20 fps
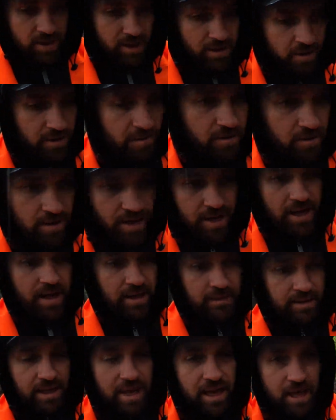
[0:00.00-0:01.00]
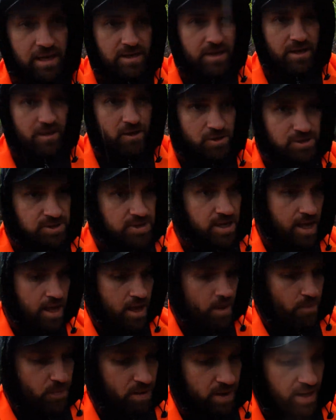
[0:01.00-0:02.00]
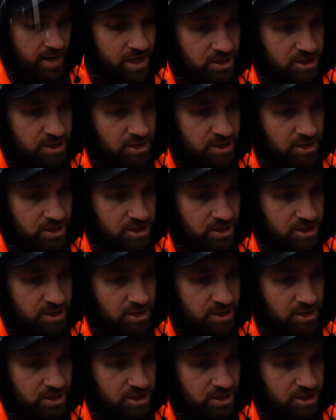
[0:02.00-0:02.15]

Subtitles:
here at the hidden hilltop